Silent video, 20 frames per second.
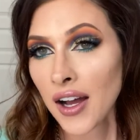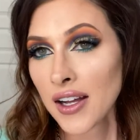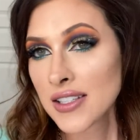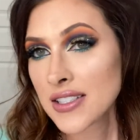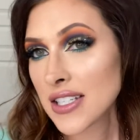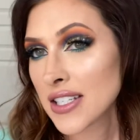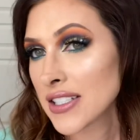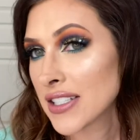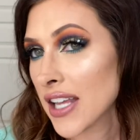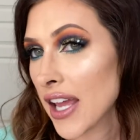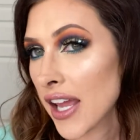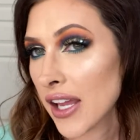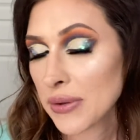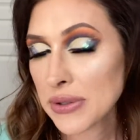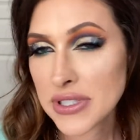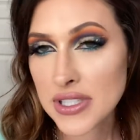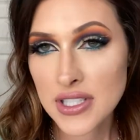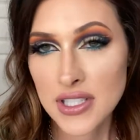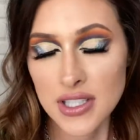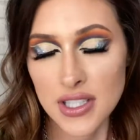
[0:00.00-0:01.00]
Today we
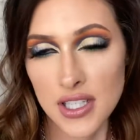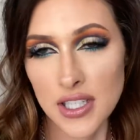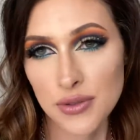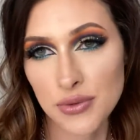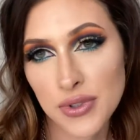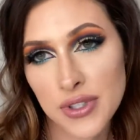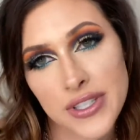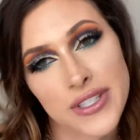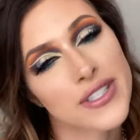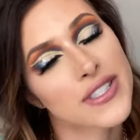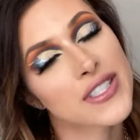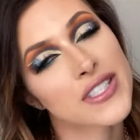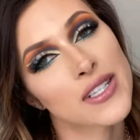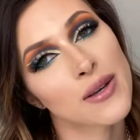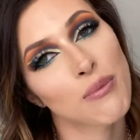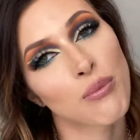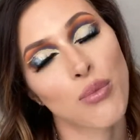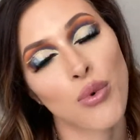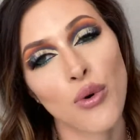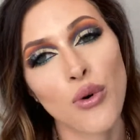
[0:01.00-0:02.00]
just did a really
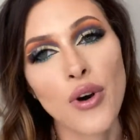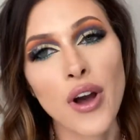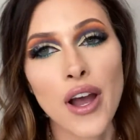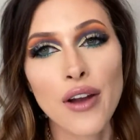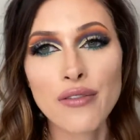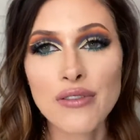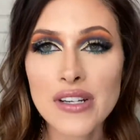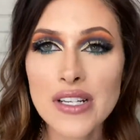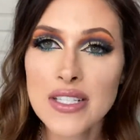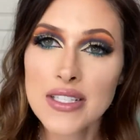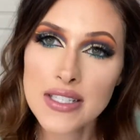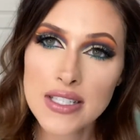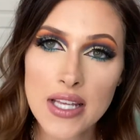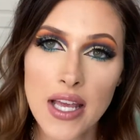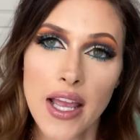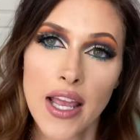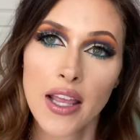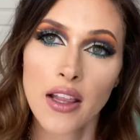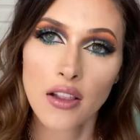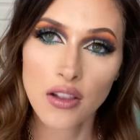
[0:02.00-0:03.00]
simple
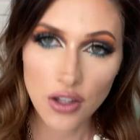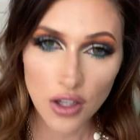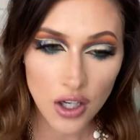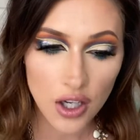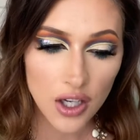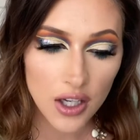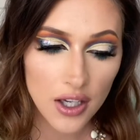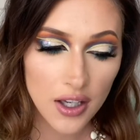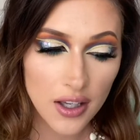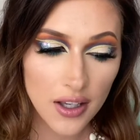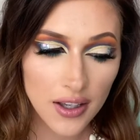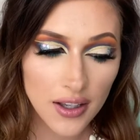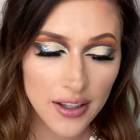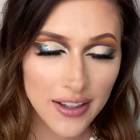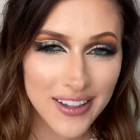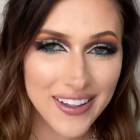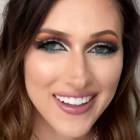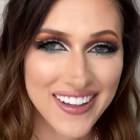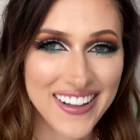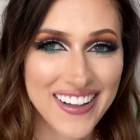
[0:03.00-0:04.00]
everyday look.
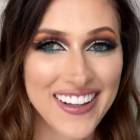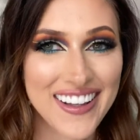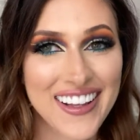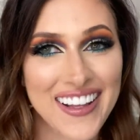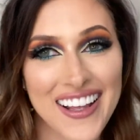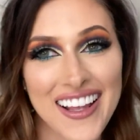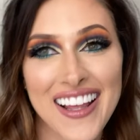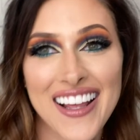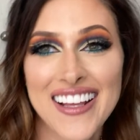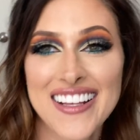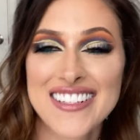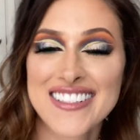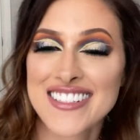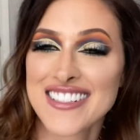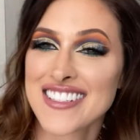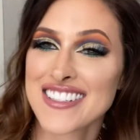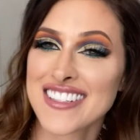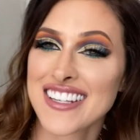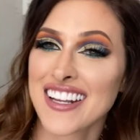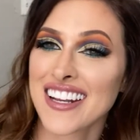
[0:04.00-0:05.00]

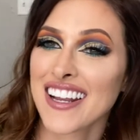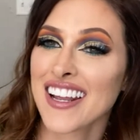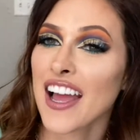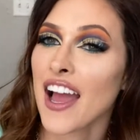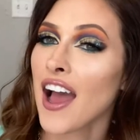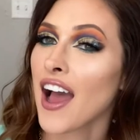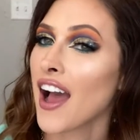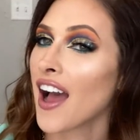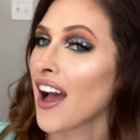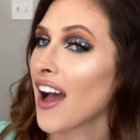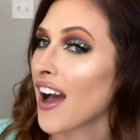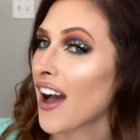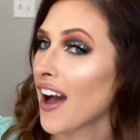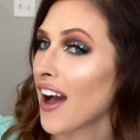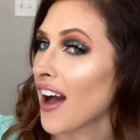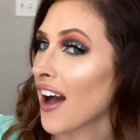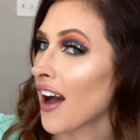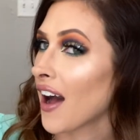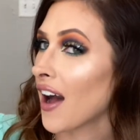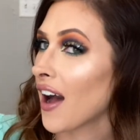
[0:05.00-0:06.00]
Just kidding.
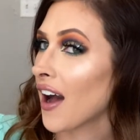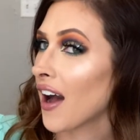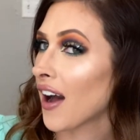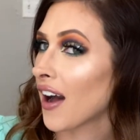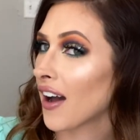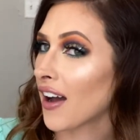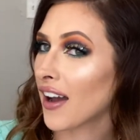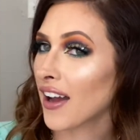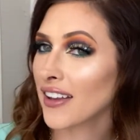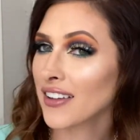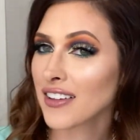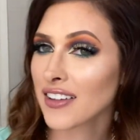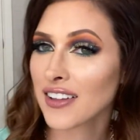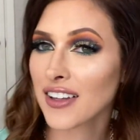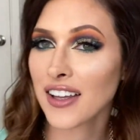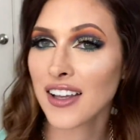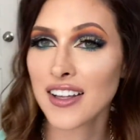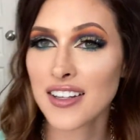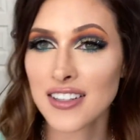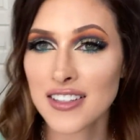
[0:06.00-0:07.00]
I look
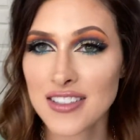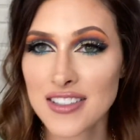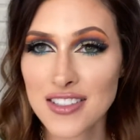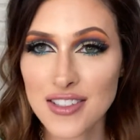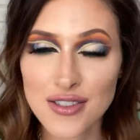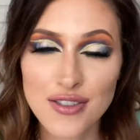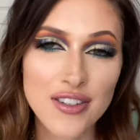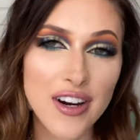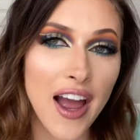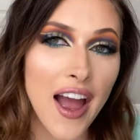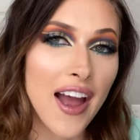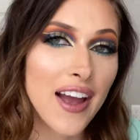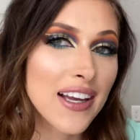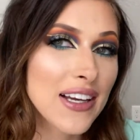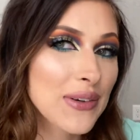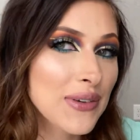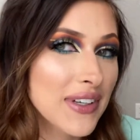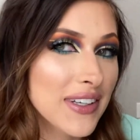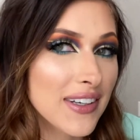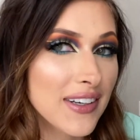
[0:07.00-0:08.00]
like a drag
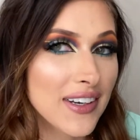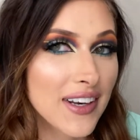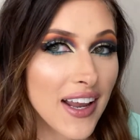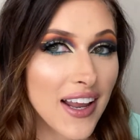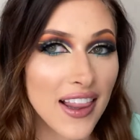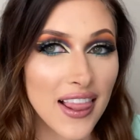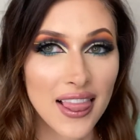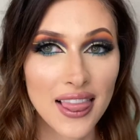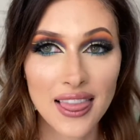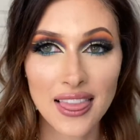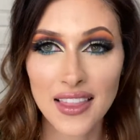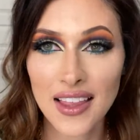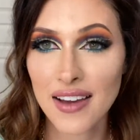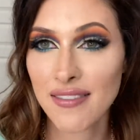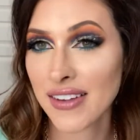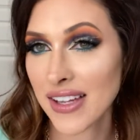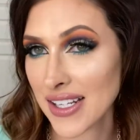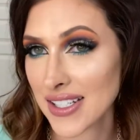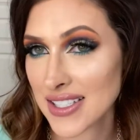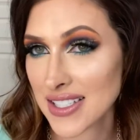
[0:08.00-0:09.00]
queen and I love
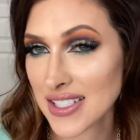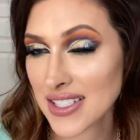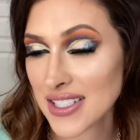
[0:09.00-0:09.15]
it.